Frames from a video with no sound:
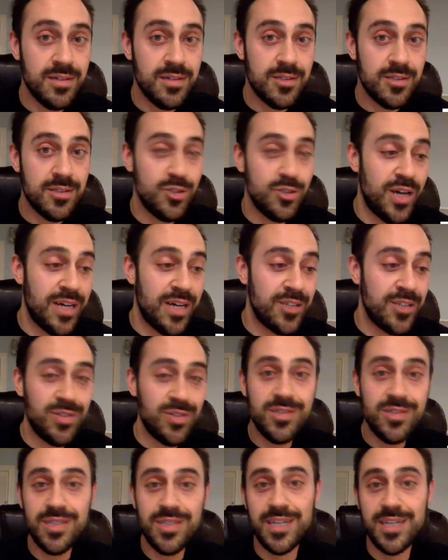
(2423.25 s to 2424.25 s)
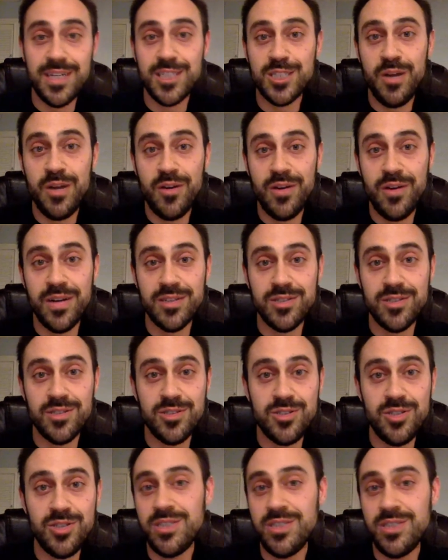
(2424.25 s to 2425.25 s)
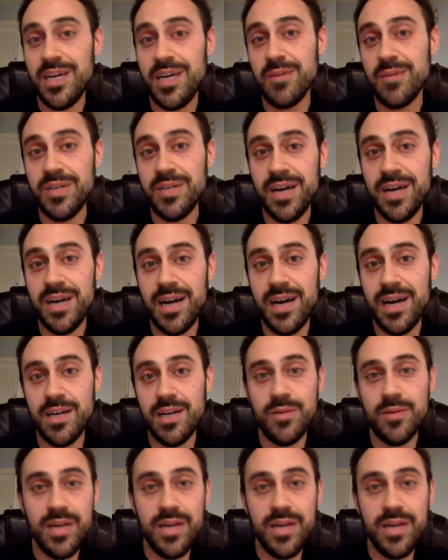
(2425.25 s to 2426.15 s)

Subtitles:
suggestions, and experiences just help to guide you